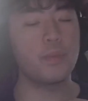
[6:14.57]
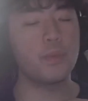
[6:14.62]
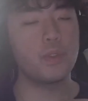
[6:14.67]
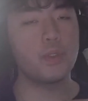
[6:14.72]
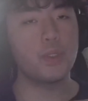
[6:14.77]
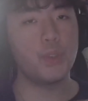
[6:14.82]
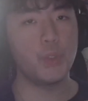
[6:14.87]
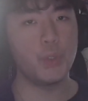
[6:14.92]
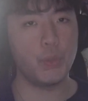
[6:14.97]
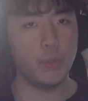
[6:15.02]

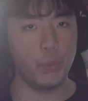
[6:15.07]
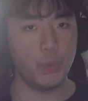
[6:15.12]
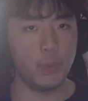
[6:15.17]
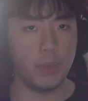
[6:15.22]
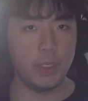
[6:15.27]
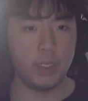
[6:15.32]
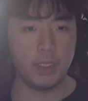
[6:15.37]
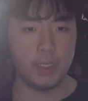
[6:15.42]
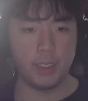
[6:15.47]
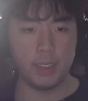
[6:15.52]
2
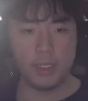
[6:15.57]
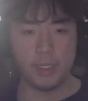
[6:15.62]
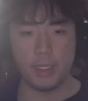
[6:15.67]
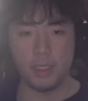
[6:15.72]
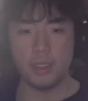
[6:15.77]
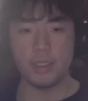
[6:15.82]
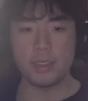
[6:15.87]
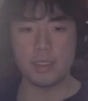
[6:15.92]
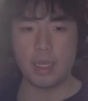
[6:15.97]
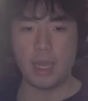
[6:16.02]

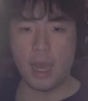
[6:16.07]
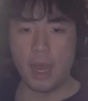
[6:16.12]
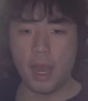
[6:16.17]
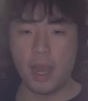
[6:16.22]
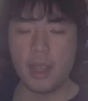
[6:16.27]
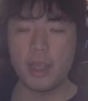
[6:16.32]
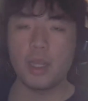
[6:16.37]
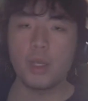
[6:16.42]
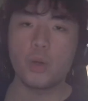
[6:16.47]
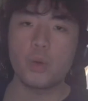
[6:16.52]
is
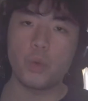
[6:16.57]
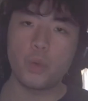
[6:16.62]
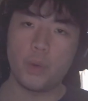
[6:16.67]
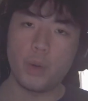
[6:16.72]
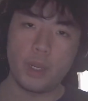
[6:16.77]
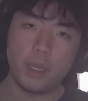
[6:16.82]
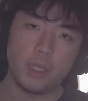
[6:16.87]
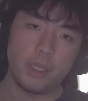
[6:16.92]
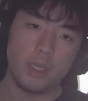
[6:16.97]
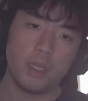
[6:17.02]
I
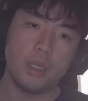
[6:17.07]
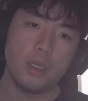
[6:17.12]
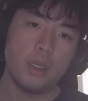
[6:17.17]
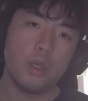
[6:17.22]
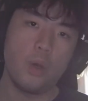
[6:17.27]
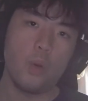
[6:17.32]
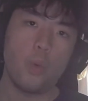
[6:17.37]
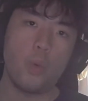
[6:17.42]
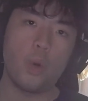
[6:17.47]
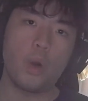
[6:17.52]
create
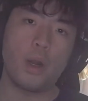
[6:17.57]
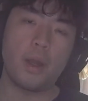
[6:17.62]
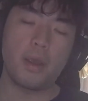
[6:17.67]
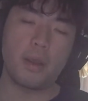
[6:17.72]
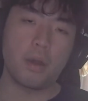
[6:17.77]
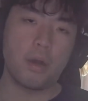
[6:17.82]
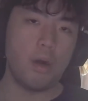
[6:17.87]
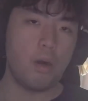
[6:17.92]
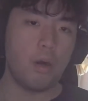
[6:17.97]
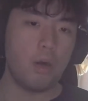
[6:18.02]
what I
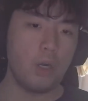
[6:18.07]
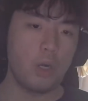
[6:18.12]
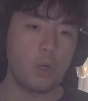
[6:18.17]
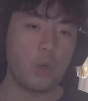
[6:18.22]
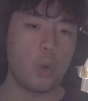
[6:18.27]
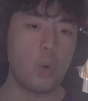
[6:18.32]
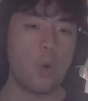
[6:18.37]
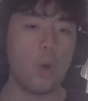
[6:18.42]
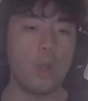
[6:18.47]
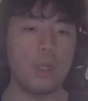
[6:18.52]
call
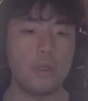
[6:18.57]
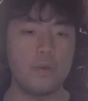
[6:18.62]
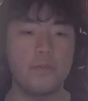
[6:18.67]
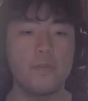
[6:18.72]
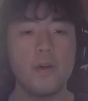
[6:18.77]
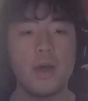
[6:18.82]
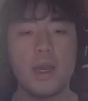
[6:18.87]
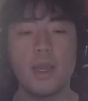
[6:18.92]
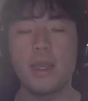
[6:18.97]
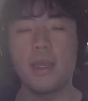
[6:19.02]

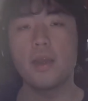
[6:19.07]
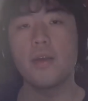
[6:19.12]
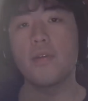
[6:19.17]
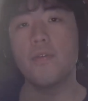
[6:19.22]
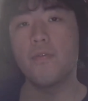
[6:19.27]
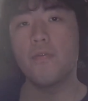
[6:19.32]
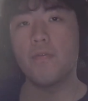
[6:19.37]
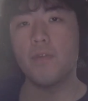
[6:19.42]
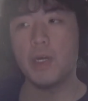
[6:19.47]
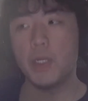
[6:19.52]
qualifying
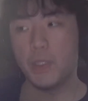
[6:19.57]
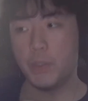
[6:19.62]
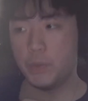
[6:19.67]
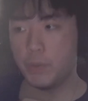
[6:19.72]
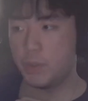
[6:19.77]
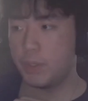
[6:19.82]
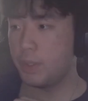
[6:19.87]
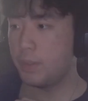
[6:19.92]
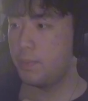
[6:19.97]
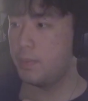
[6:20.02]

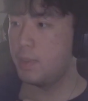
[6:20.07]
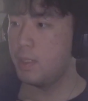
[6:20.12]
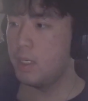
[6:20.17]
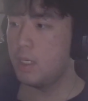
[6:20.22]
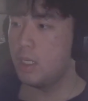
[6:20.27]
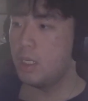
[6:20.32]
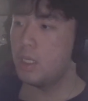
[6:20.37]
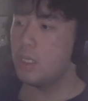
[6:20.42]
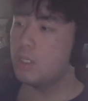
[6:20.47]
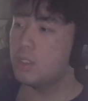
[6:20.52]
funnels.
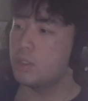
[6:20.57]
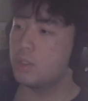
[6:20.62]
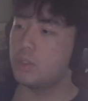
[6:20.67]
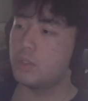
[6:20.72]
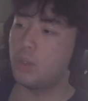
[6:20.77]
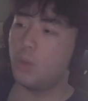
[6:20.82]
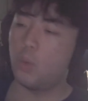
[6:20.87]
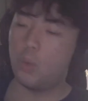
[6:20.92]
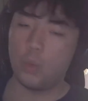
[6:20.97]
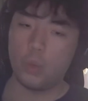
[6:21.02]

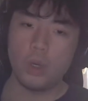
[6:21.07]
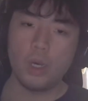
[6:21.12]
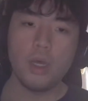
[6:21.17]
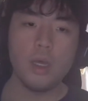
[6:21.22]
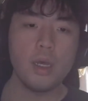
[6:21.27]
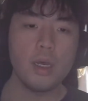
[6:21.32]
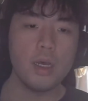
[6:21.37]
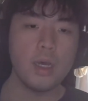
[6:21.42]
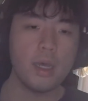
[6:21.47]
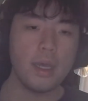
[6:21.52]
So
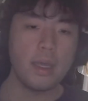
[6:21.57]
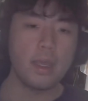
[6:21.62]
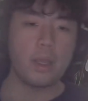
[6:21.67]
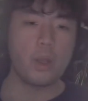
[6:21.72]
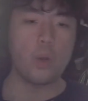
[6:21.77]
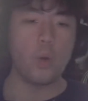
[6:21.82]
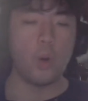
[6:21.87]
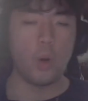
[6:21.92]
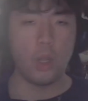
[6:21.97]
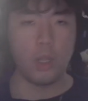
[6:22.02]
what a
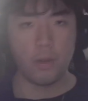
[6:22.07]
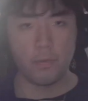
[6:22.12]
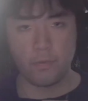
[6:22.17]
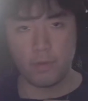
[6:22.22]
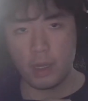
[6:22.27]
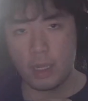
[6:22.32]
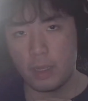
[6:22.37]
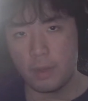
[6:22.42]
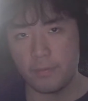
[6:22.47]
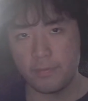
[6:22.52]

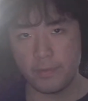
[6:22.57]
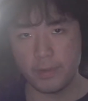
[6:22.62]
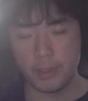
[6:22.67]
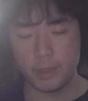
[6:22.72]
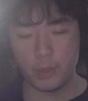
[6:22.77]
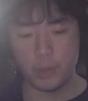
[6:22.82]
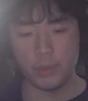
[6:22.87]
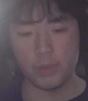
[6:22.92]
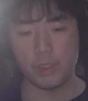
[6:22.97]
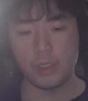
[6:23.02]
qualifying
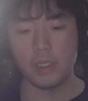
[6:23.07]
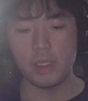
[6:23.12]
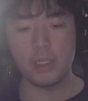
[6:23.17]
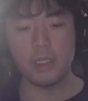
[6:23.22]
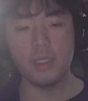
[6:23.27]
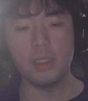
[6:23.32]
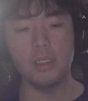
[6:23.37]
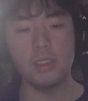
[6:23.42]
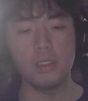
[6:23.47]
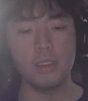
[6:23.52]
funnels,
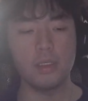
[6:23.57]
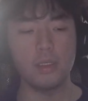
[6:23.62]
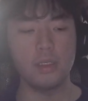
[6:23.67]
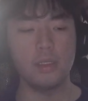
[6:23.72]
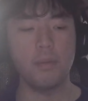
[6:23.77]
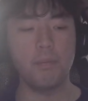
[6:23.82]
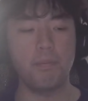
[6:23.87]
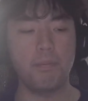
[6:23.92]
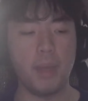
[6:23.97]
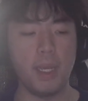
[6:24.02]
it
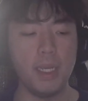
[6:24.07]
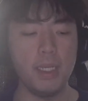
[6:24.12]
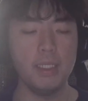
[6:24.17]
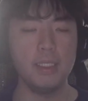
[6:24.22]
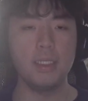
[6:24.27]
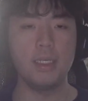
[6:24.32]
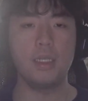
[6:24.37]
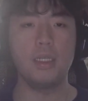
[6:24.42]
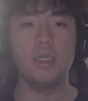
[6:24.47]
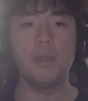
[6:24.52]
basically